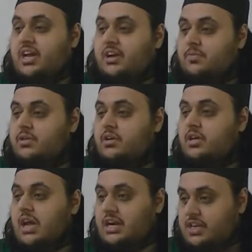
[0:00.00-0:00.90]
prayer
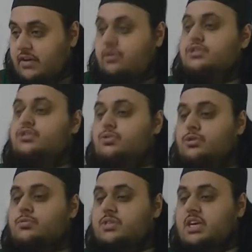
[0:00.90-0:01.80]
and diverts you
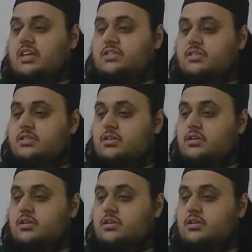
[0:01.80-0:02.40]
towards something else.